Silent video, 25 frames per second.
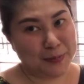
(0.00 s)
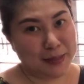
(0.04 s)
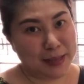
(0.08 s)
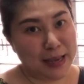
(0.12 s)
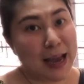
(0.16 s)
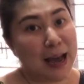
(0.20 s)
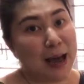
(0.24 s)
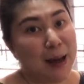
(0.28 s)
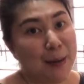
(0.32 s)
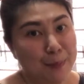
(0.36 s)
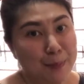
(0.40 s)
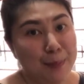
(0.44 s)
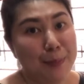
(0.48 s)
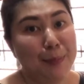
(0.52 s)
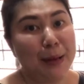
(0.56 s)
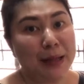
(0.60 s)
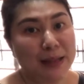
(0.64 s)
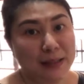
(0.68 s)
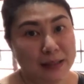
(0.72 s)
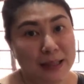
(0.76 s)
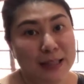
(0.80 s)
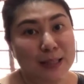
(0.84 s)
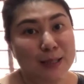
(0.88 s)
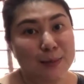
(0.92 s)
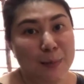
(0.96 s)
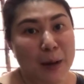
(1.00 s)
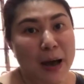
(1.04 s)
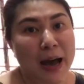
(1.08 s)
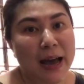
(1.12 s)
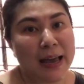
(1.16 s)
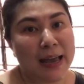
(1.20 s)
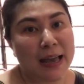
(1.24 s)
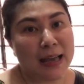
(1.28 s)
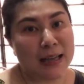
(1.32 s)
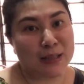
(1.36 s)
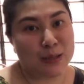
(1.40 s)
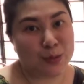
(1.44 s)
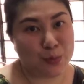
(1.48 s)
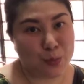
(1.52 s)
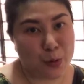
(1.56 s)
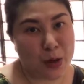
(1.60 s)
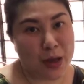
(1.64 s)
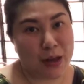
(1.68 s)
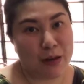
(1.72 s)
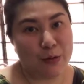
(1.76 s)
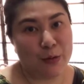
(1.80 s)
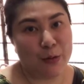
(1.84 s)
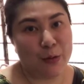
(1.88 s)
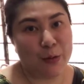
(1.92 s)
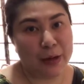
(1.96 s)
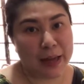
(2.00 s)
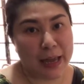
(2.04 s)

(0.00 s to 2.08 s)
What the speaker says: yeah, bake this pie as well.